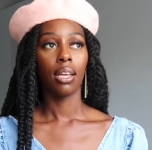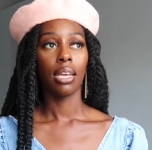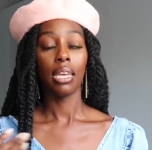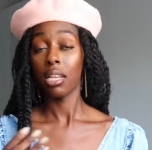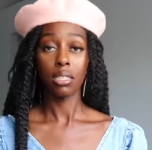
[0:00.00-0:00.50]

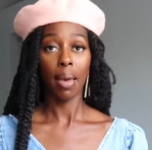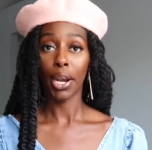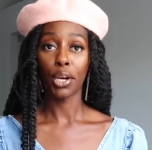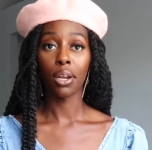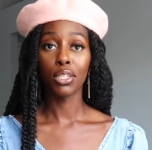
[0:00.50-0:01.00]
It doesn't
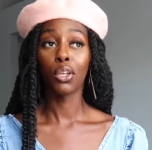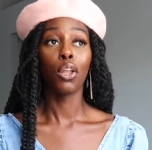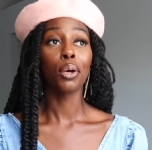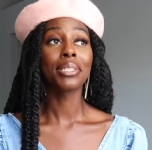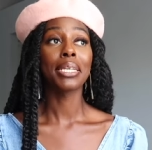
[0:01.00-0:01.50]
matter. So
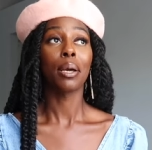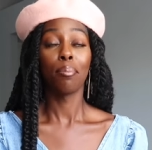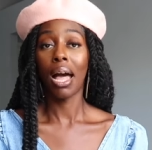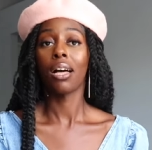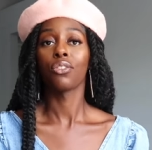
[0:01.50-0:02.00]
long as it
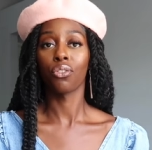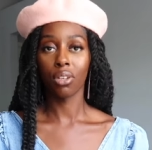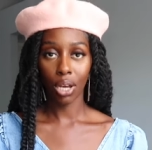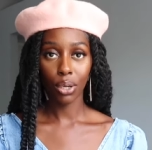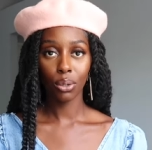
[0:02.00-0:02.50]
compiles your
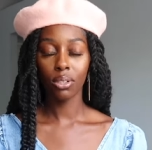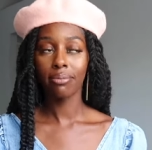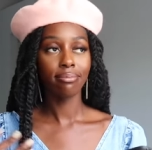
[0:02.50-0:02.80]
code,